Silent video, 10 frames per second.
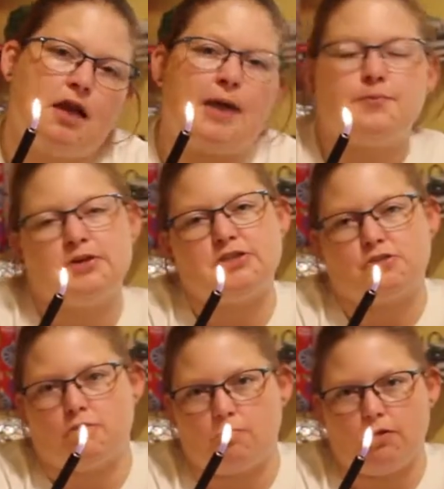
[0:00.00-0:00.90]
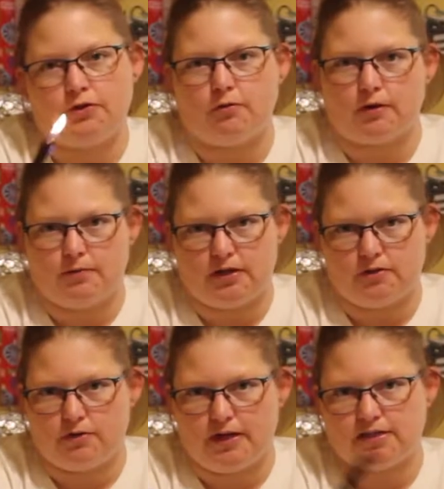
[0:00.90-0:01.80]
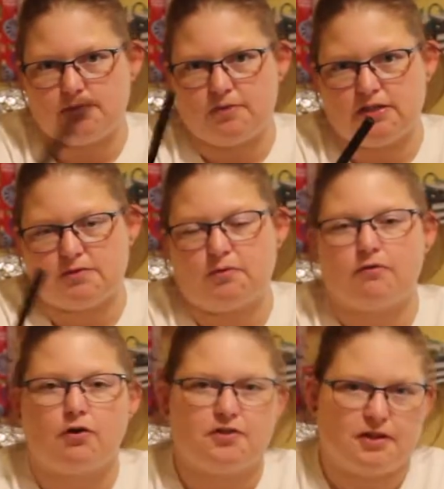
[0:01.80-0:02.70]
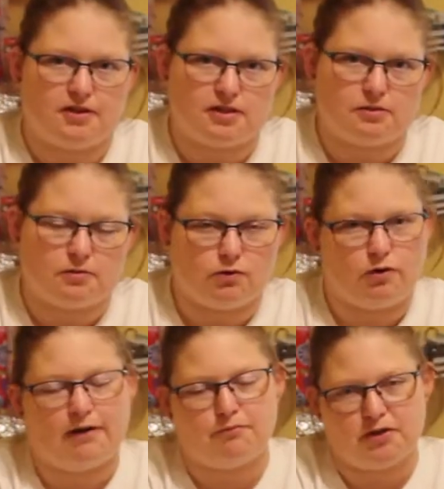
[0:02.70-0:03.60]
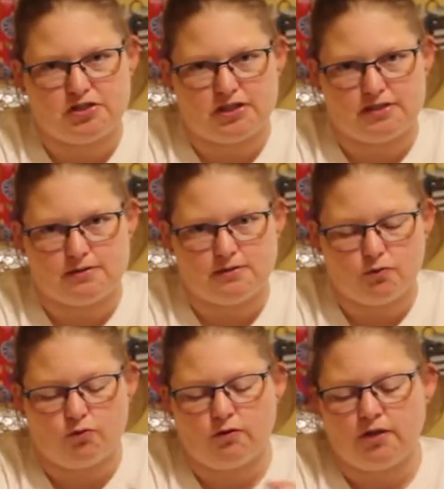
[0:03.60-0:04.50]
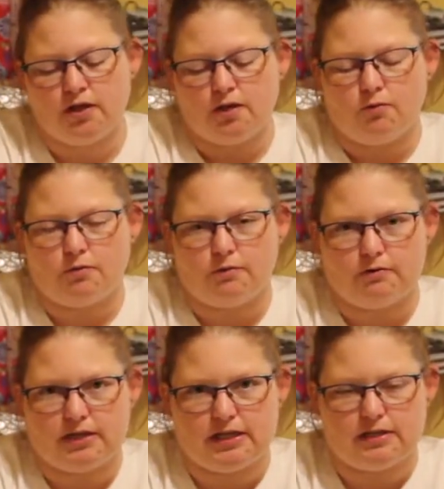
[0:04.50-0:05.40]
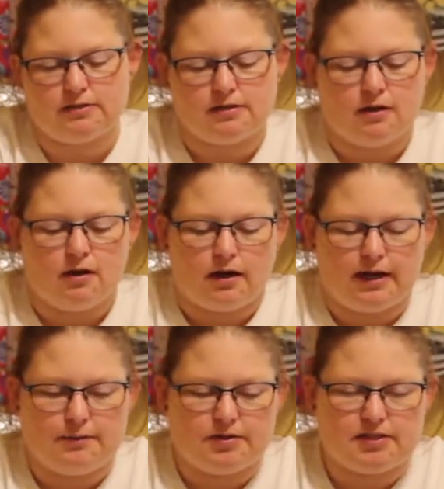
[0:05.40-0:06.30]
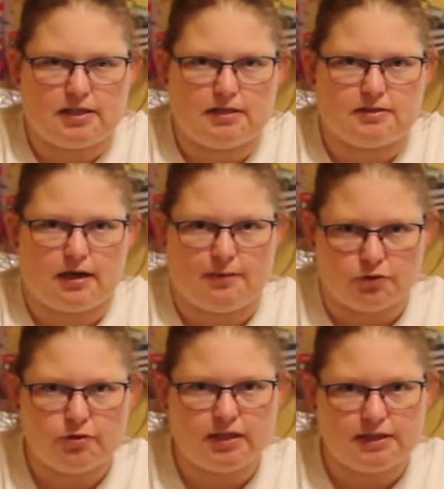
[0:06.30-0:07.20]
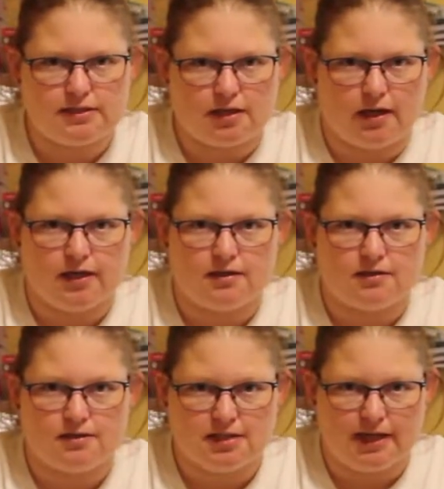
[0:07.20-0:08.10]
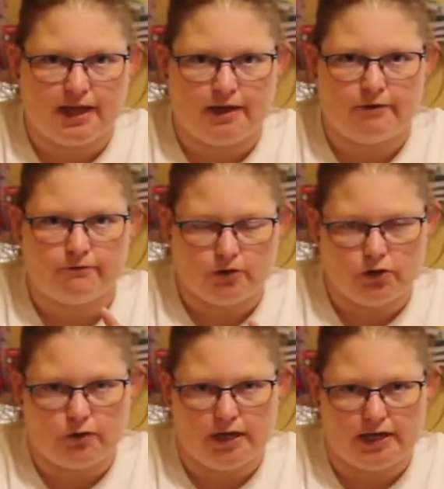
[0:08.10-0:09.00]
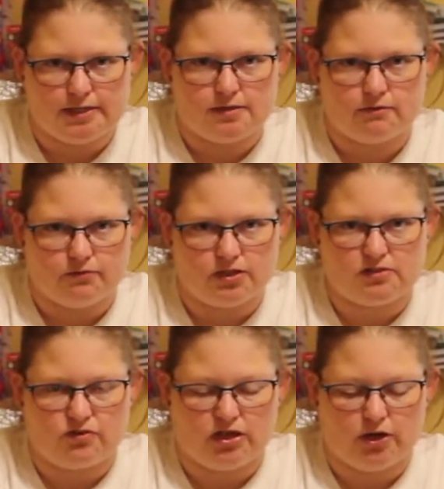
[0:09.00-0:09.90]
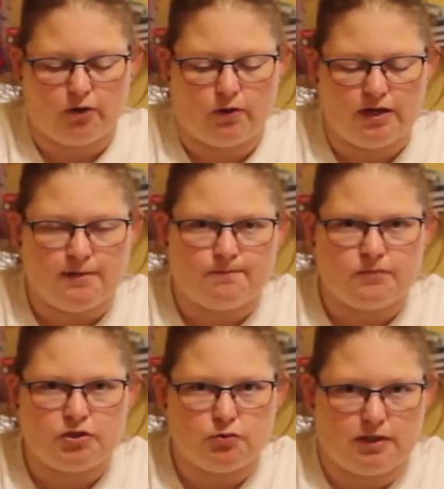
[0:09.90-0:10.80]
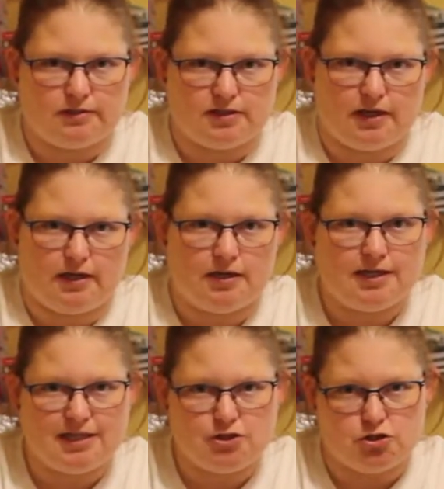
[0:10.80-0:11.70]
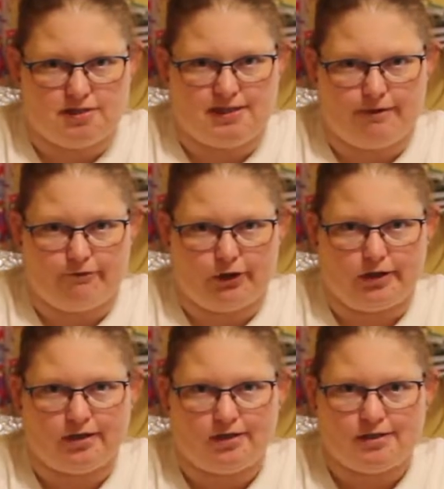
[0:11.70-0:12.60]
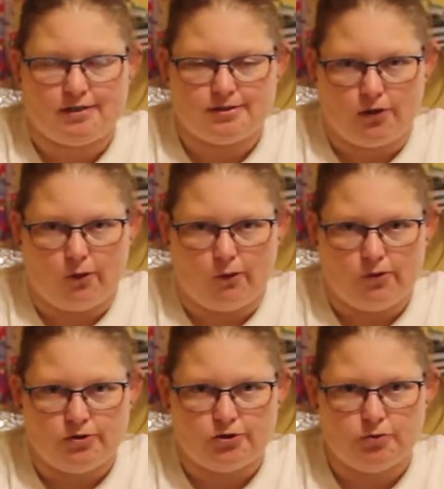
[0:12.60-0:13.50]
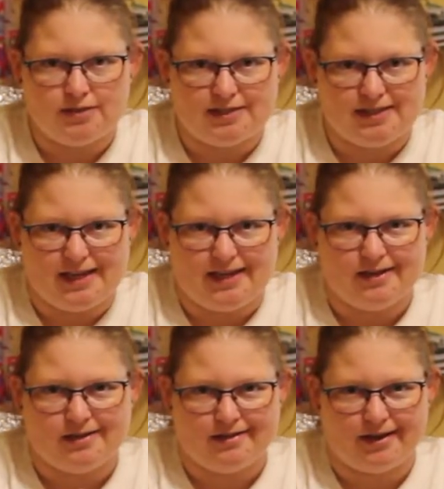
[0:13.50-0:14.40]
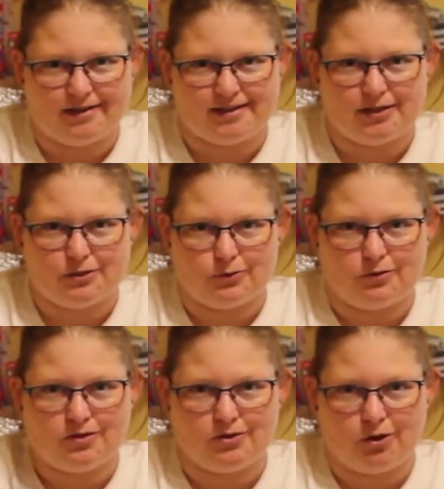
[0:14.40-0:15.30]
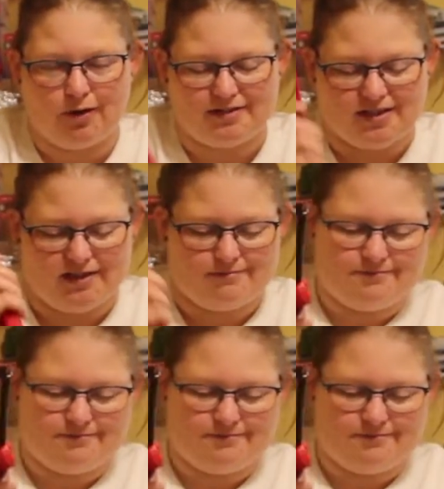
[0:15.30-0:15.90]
I'm pretty sure you all know what I'm going to do next, because we've all done this with craft projects at school when we were kids. I am going to say this, I'm doing it inside today for you guys for this video. Do it outside. It's just safer. So do as I say, not as I do. Go outside.